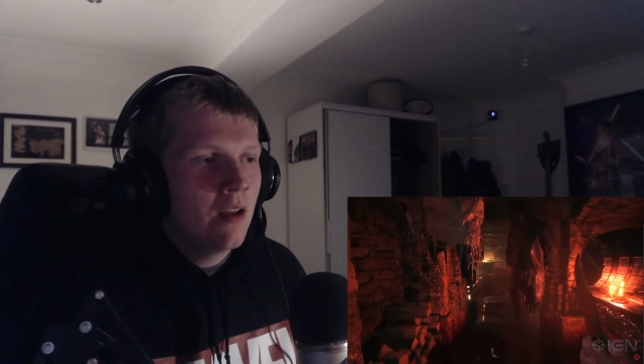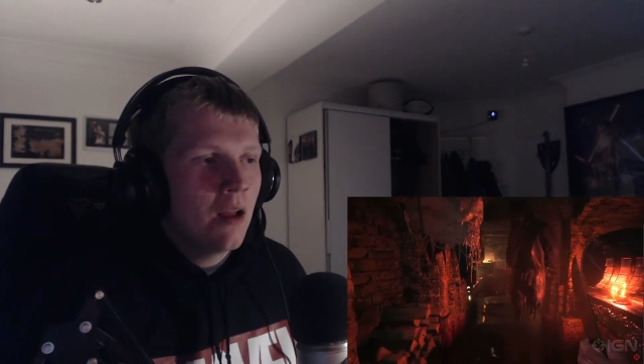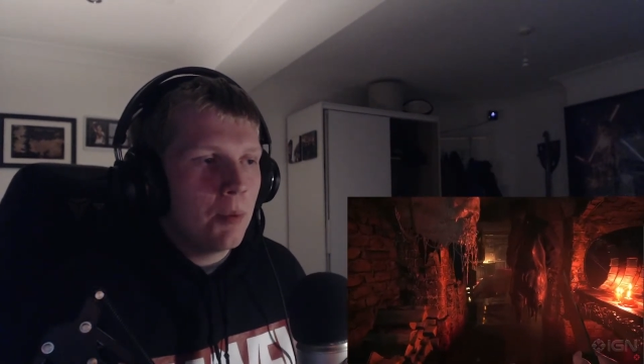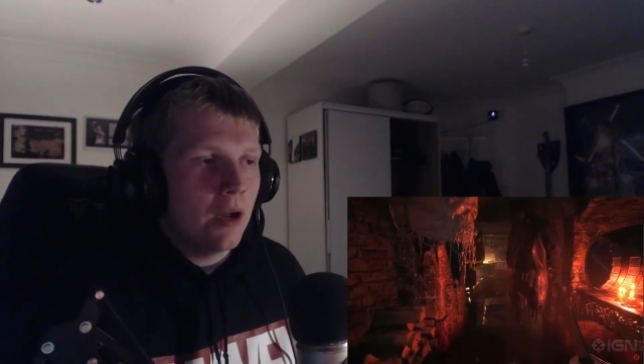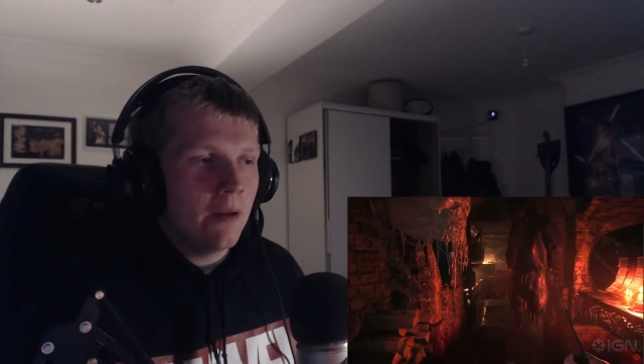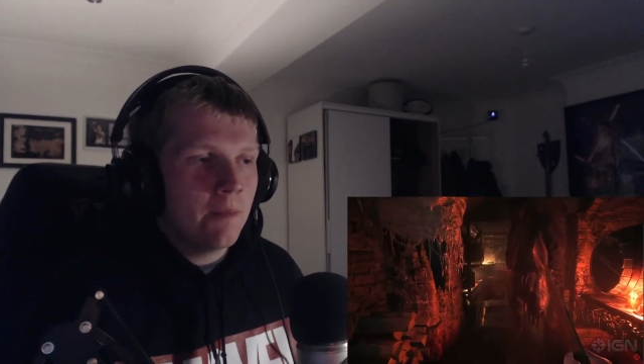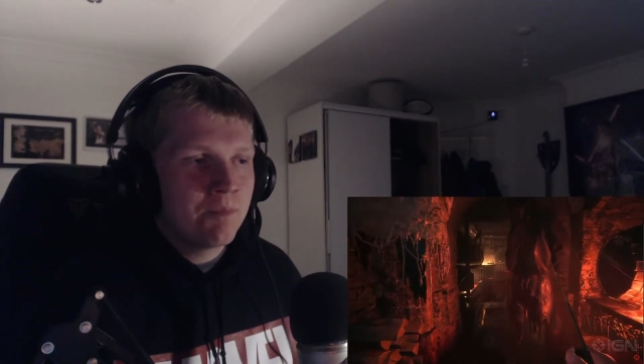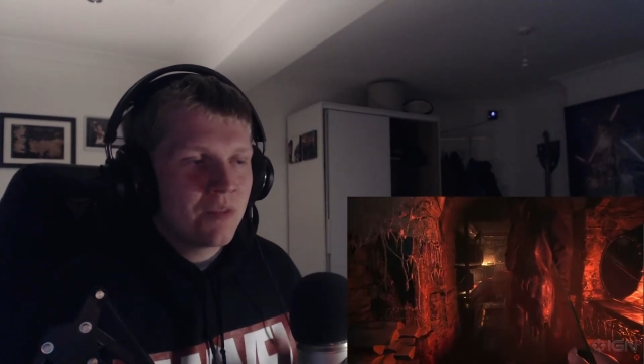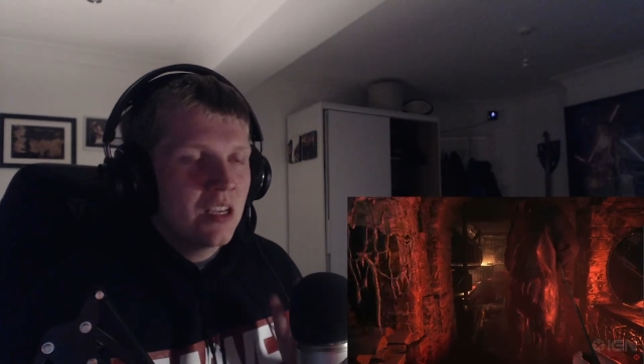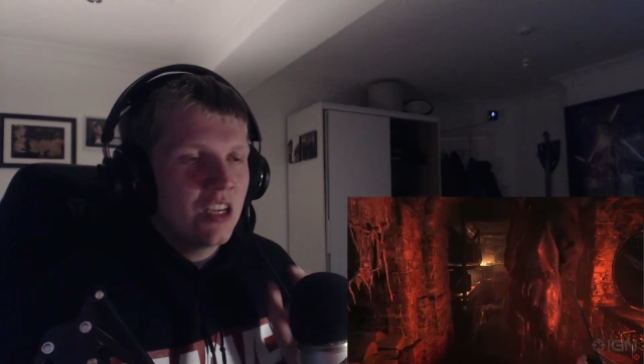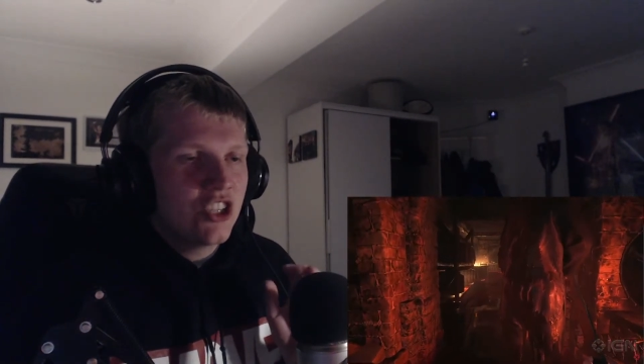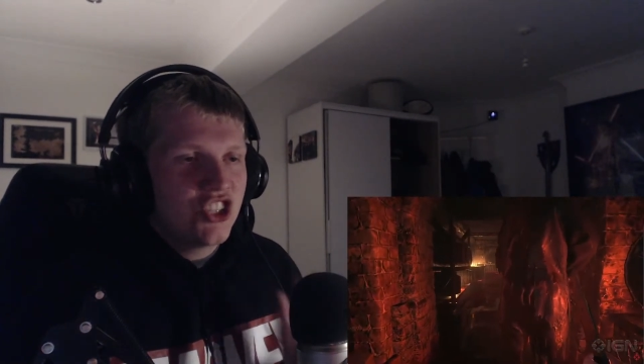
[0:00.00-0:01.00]
But
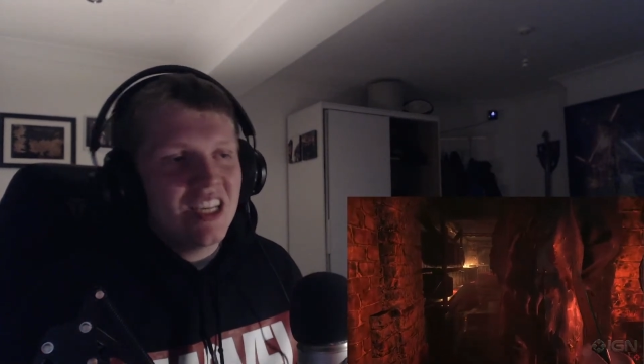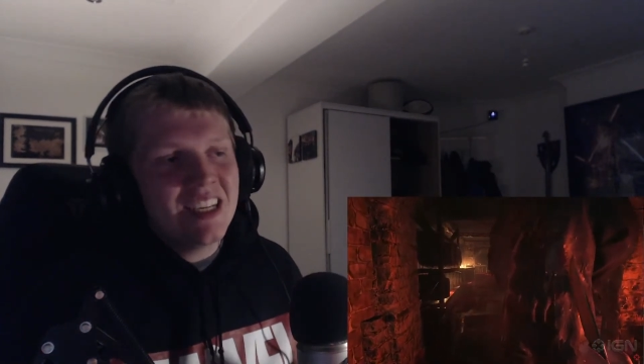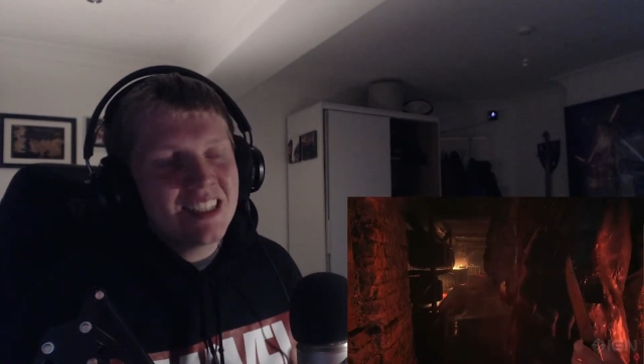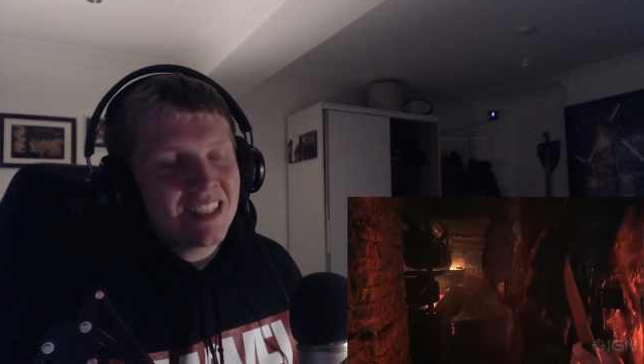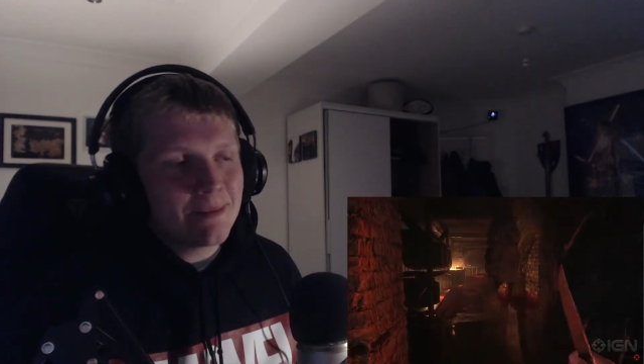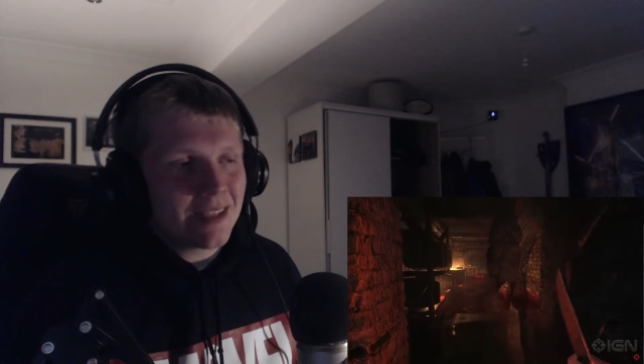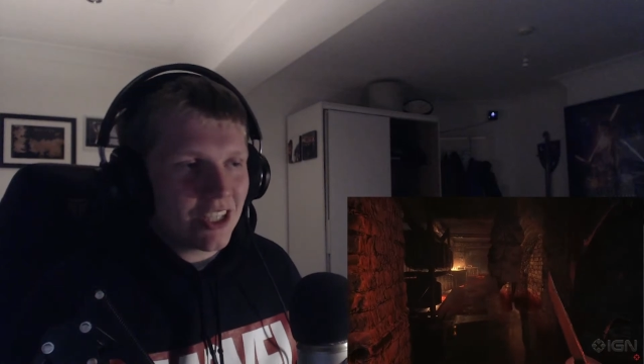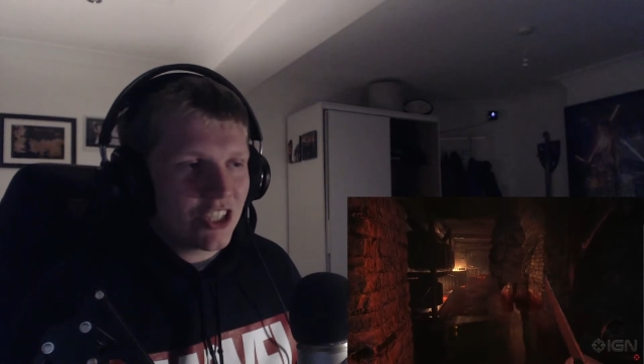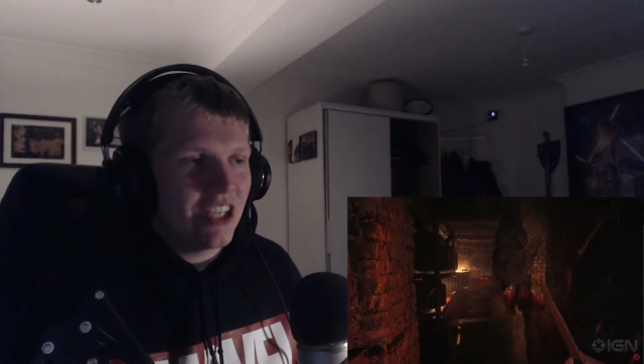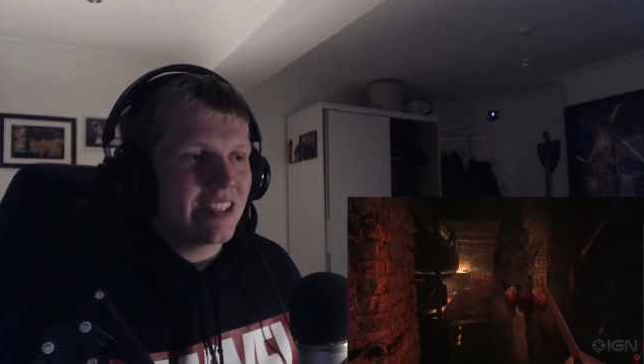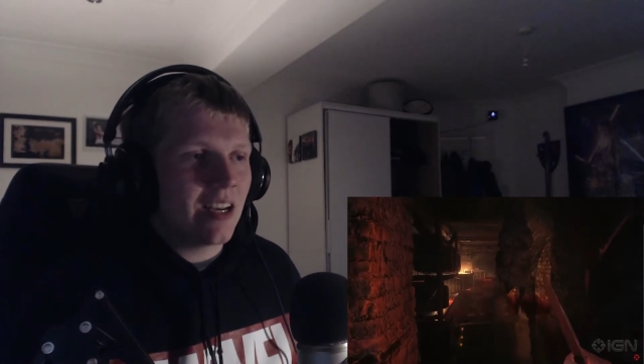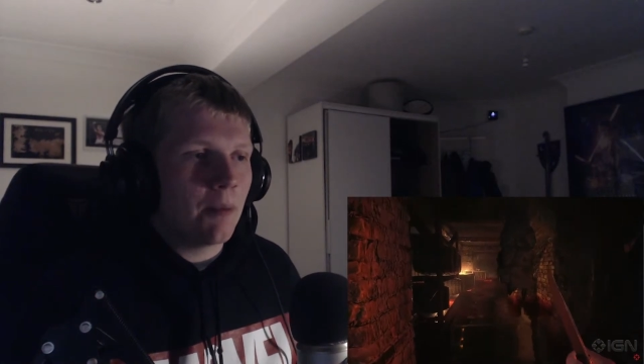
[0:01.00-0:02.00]
she seems like
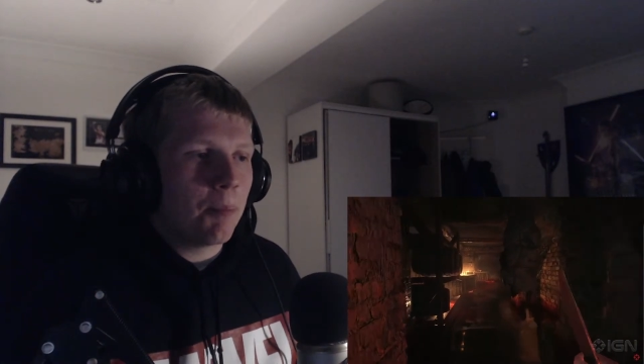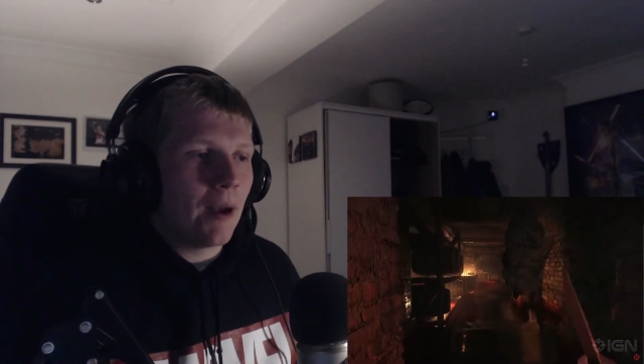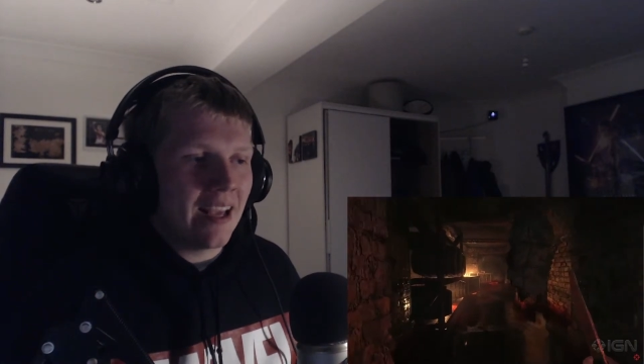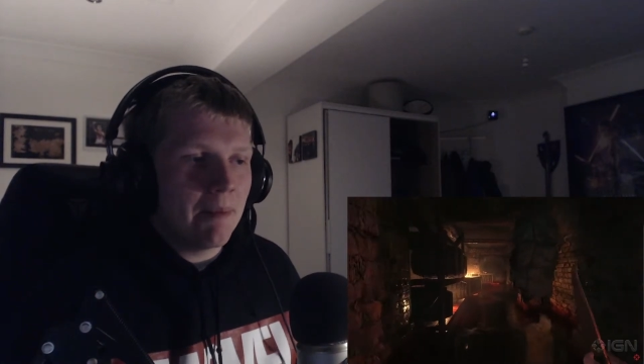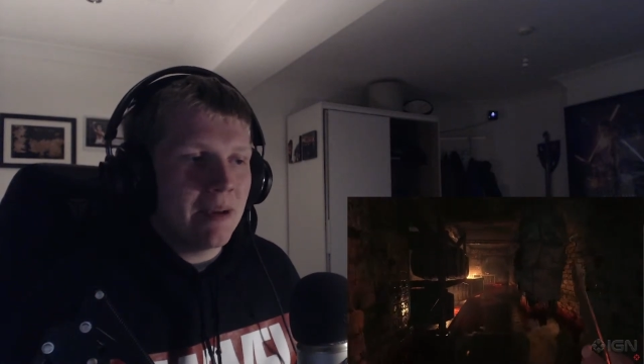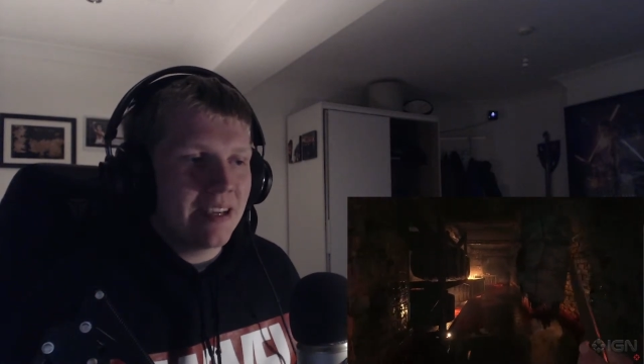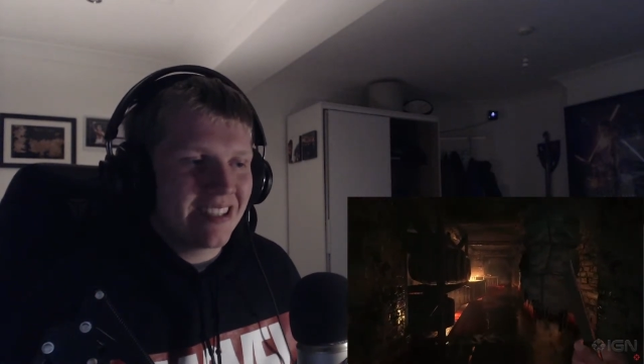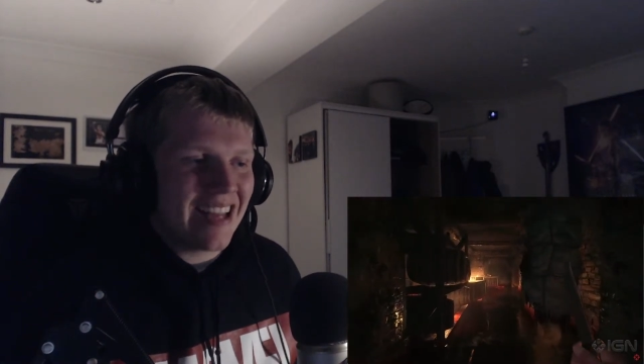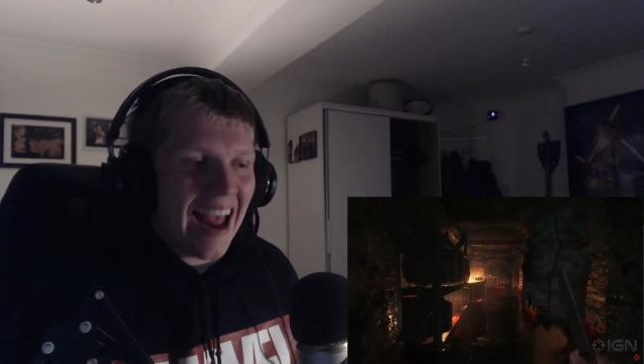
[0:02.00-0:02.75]
she's going to play a Mr.